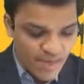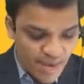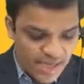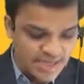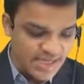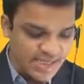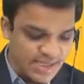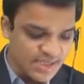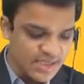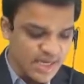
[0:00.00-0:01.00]
batch
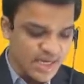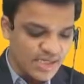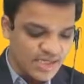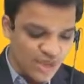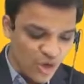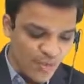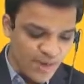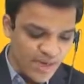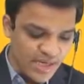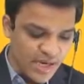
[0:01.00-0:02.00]
sizes, zero
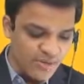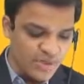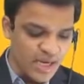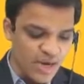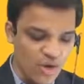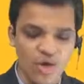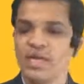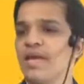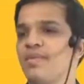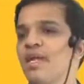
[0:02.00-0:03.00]
breakdowns, and
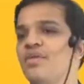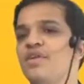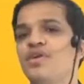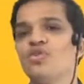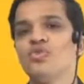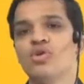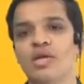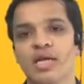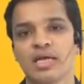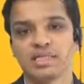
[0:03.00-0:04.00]
on-time delivery to
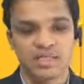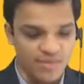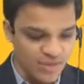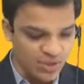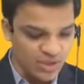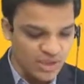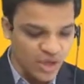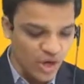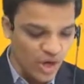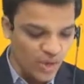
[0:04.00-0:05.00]
customer. So these are
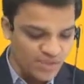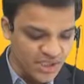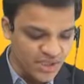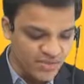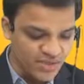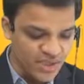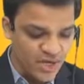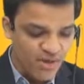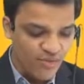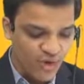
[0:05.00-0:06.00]
all the objectives
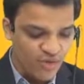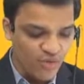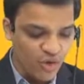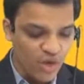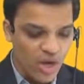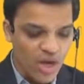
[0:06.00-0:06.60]
what you follow.